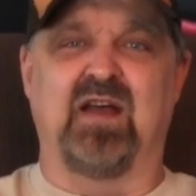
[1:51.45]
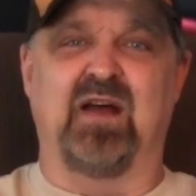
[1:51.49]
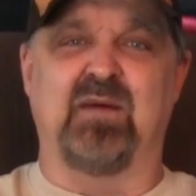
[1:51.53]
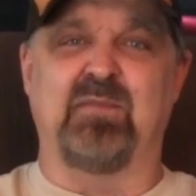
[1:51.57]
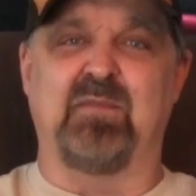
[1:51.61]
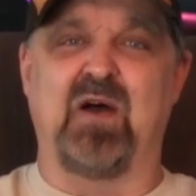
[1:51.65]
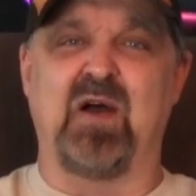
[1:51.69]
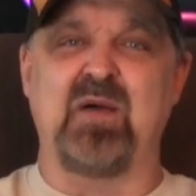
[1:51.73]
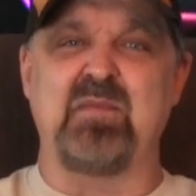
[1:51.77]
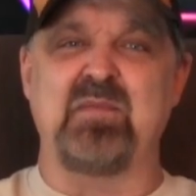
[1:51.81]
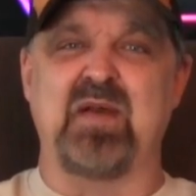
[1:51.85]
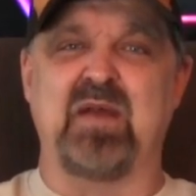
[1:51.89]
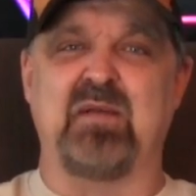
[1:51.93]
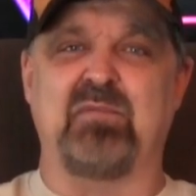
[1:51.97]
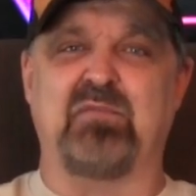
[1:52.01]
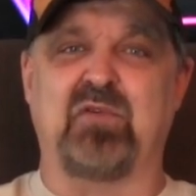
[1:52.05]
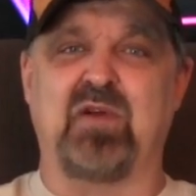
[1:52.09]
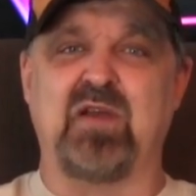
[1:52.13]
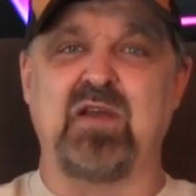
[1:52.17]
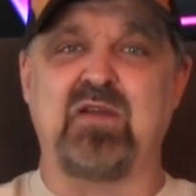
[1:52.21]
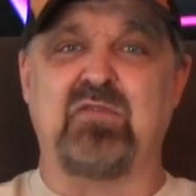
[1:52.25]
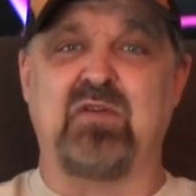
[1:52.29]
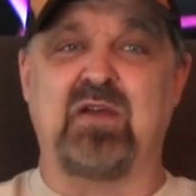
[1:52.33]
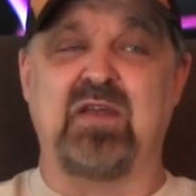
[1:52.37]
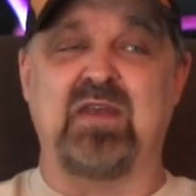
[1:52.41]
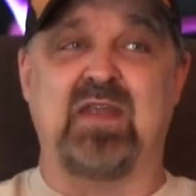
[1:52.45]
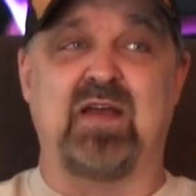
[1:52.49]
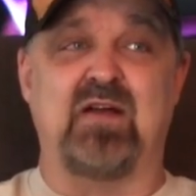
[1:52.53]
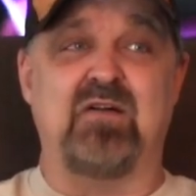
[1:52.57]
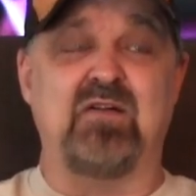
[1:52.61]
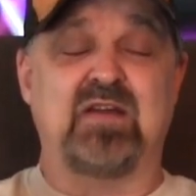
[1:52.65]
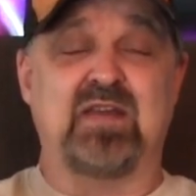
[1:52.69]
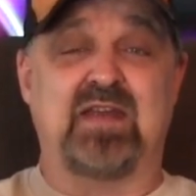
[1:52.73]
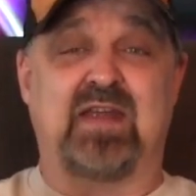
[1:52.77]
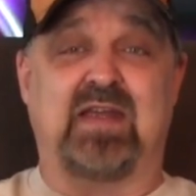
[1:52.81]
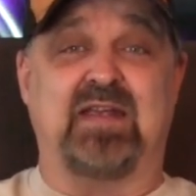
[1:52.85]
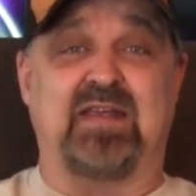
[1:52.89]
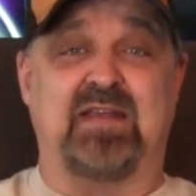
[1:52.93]
I'm on my break right
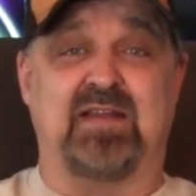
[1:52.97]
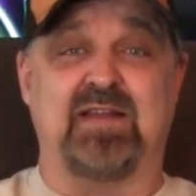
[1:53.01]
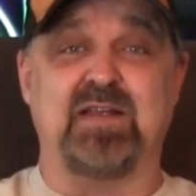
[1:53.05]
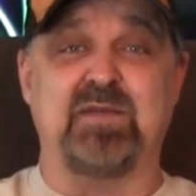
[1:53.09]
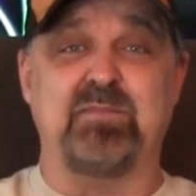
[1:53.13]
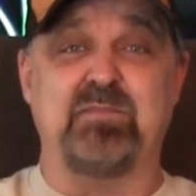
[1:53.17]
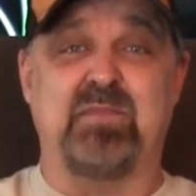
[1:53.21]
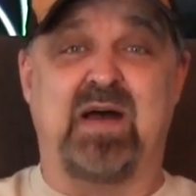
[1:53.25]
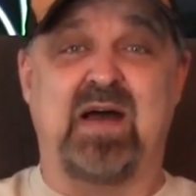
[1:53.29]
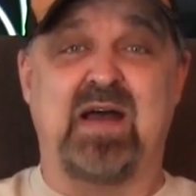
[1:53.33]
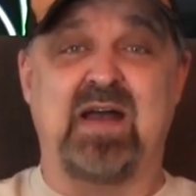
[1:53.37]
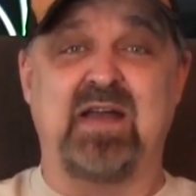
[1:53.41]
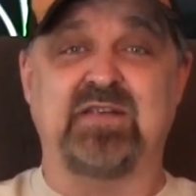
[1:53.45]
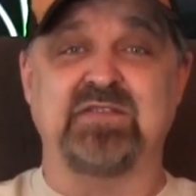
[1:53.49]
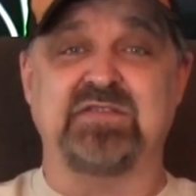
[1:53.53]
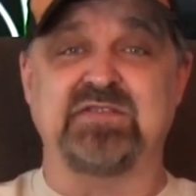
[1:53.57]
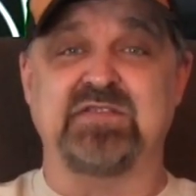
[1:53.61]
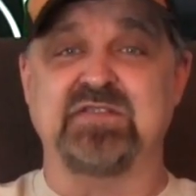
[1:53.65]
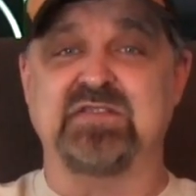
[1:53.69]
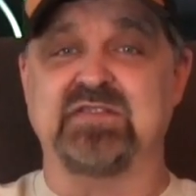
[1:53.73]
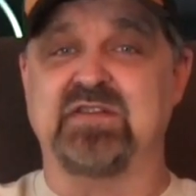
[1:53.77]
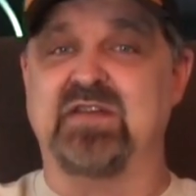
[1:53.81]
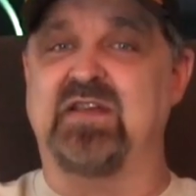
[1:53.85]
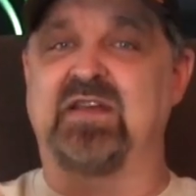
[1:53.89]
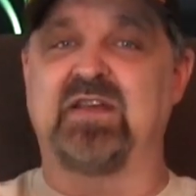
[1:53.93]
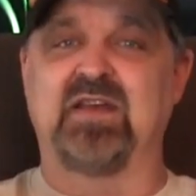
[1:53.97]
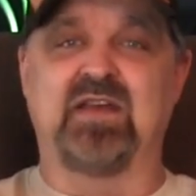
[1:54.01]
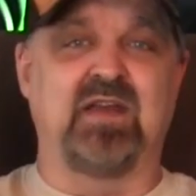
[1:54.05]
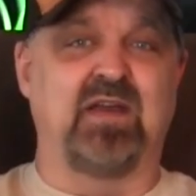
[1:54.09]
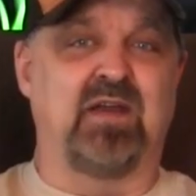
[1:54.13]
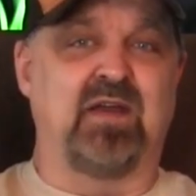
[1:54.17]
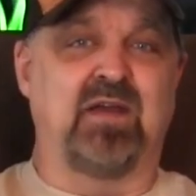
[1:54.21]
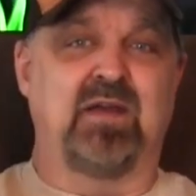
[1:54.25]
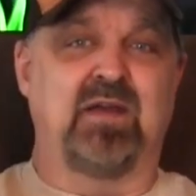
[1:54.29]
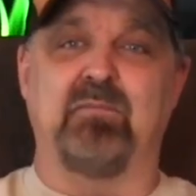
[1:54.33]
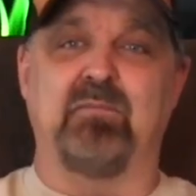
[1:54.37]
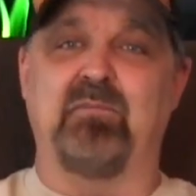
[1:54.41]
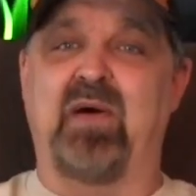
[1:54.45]
now. Can I click buy? And she's like,
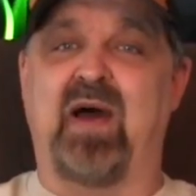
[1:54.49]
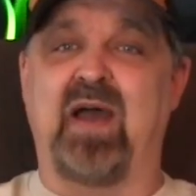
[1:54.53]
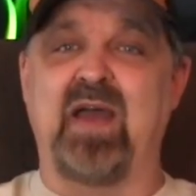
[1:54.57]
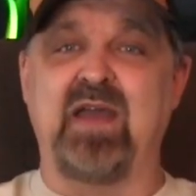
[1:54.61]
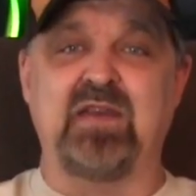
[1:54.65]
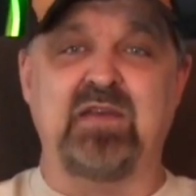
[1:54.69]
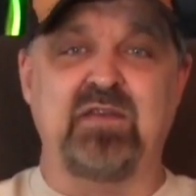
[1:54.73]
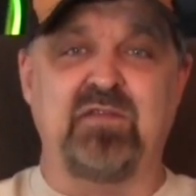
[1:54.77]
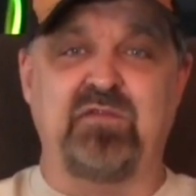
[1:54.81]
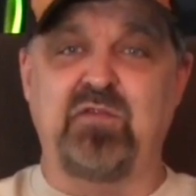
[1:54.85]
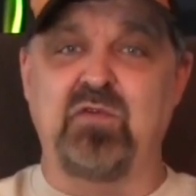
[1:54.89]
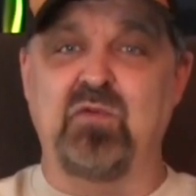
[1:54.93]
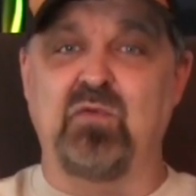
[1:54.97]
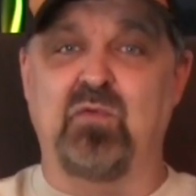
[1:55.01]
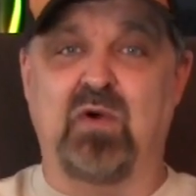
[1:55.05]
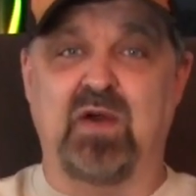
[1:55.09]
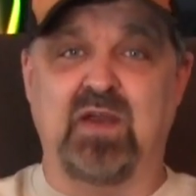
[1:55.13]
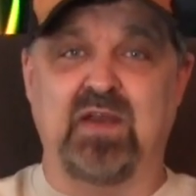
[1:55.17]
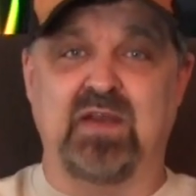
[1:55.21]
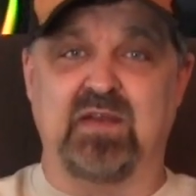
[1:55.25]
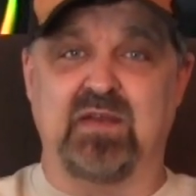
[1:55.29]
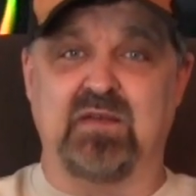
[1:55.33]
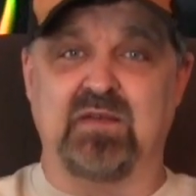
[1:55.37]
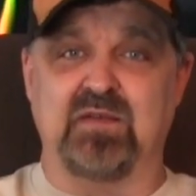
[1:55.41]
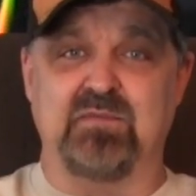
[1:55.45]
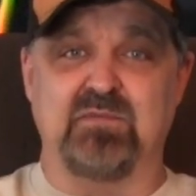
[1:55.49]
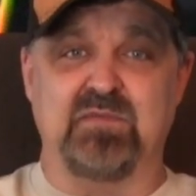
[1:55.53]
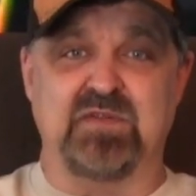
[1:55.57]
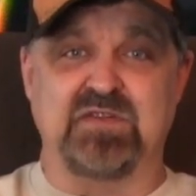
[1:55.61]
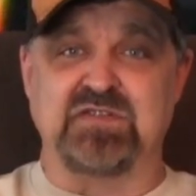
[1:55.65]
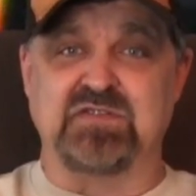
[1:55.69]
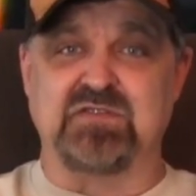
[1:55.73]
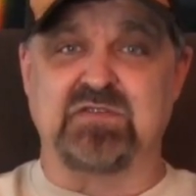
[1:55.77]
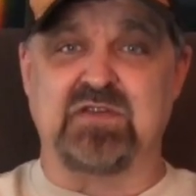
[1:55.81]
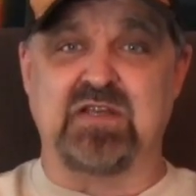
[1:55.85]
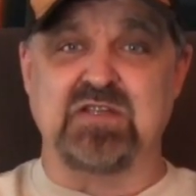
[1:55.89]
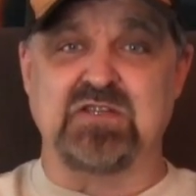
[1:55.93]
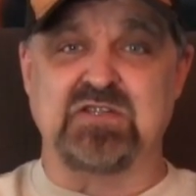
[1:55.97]
buy it if you want it,
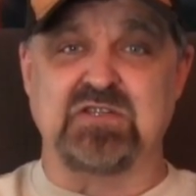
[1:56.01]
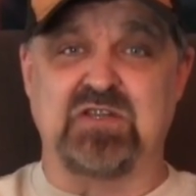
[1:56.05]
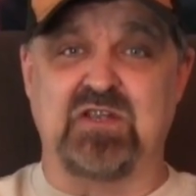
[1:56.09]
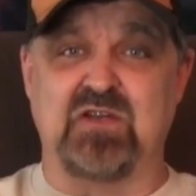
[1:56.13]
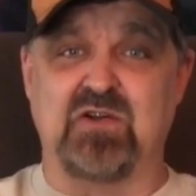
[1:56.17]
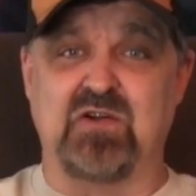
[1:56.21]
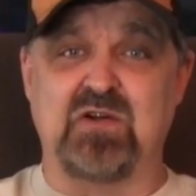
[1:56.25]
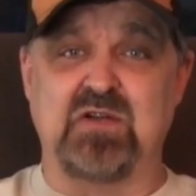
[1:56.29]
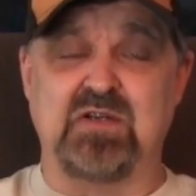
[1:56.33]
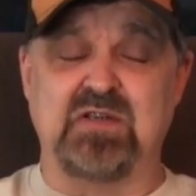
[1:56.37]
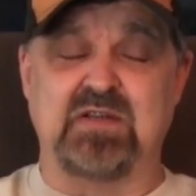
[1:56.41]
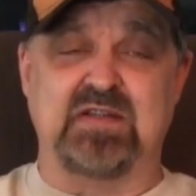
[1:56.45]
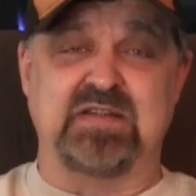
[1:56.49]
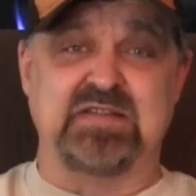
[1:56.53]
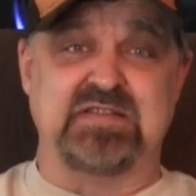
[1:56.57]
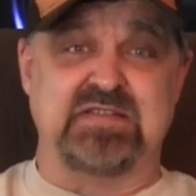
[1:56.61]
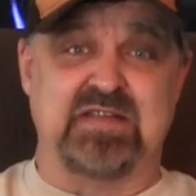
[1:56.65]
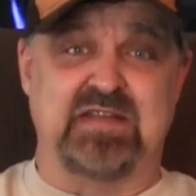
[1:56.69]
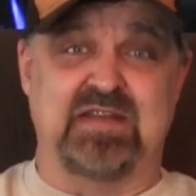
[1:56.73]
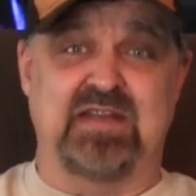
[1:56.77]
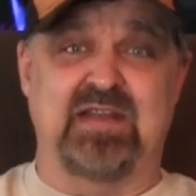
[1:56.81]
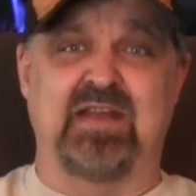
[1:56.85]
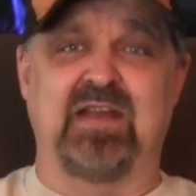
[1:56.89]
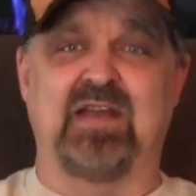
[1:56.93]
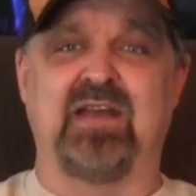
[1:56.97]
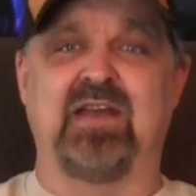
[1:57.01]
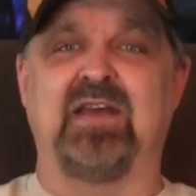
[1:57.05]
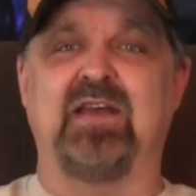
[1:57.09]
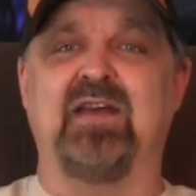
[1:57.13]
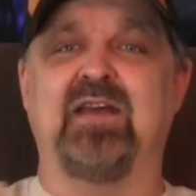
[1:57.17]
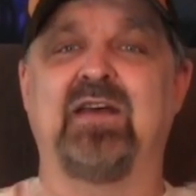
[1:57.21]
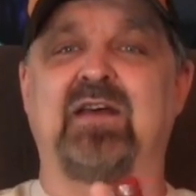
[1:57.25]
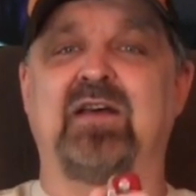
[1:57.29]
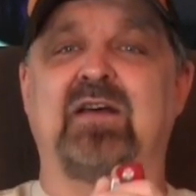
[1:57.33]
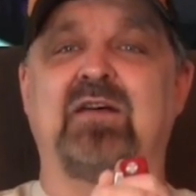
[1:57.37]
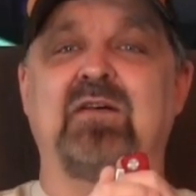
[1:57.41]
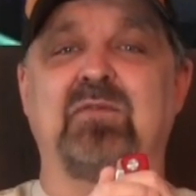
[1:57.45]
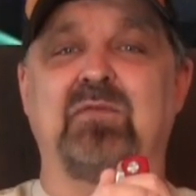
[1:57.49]
Mr. HDR. And I said,
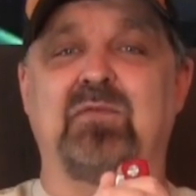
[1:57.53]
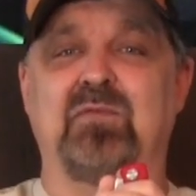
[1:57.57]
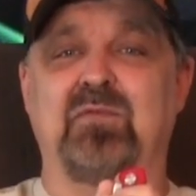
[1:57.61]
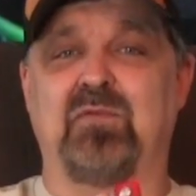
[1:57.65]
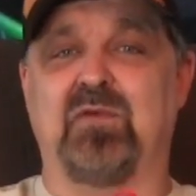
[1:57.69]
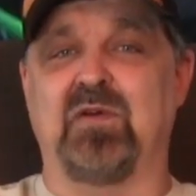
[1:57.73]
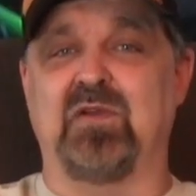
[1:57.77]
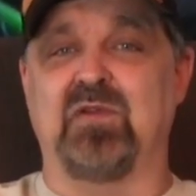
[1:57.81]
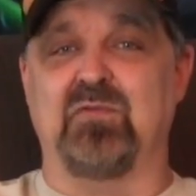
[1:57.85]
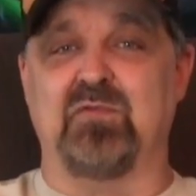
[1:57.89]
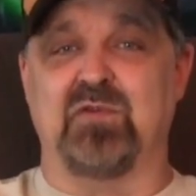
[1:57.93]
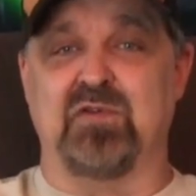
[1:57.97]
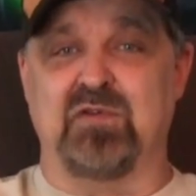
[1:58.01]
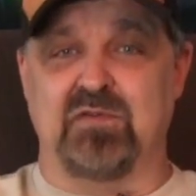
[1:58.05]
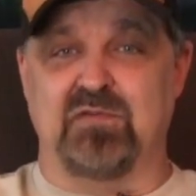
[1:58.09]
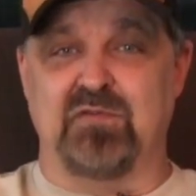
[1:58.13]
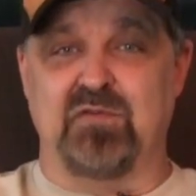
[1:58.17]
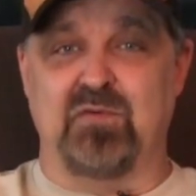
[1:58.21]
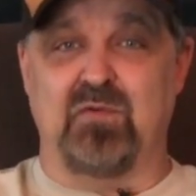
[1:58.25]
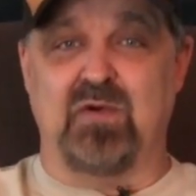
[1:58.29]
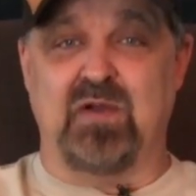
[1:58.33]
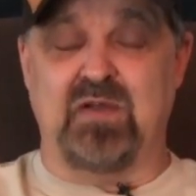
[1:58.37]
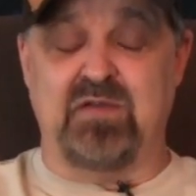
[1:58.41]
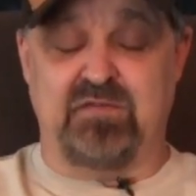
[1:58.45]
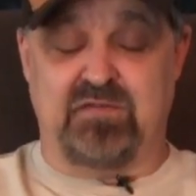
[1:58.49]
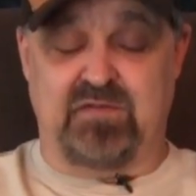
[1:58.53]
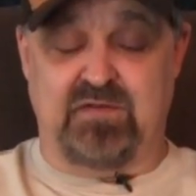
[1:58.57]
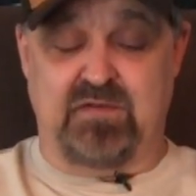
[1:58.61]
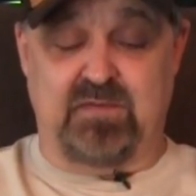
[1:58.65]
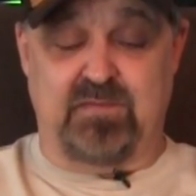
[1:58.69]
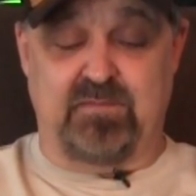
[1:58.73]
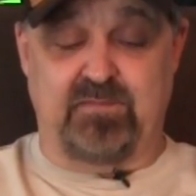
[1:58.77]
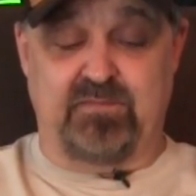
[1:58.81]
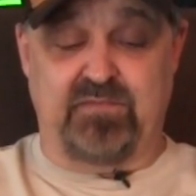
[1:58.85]
what a wonderful wife.